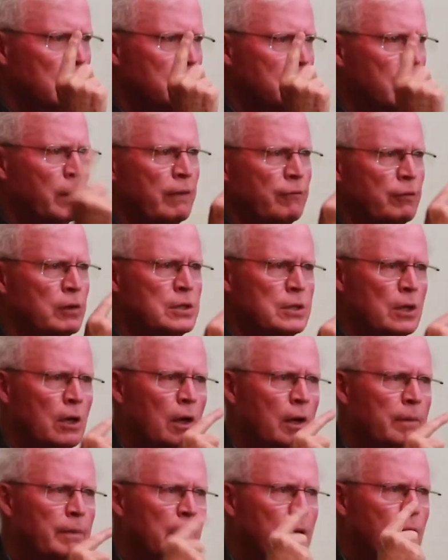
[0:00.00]
So every
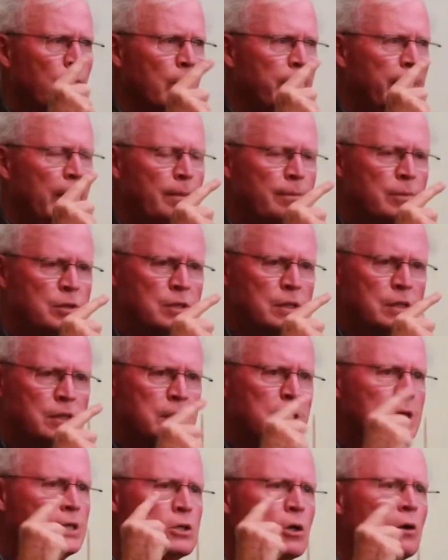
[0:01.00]
time he remembers
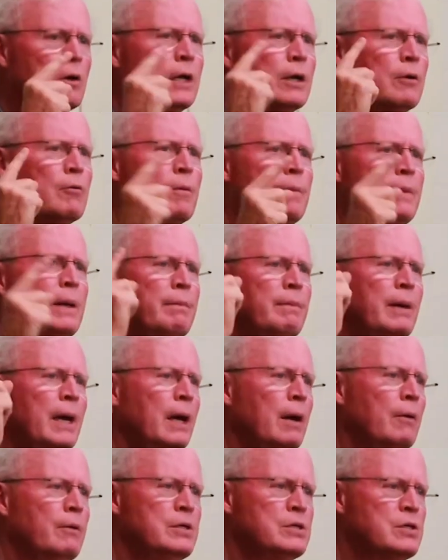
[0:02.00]
this, he's not going to remember
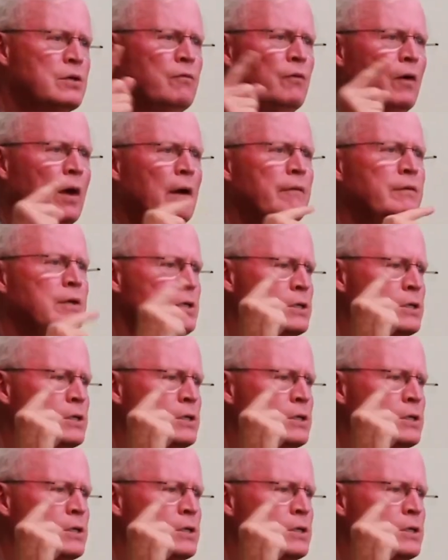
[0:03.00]
how he survived,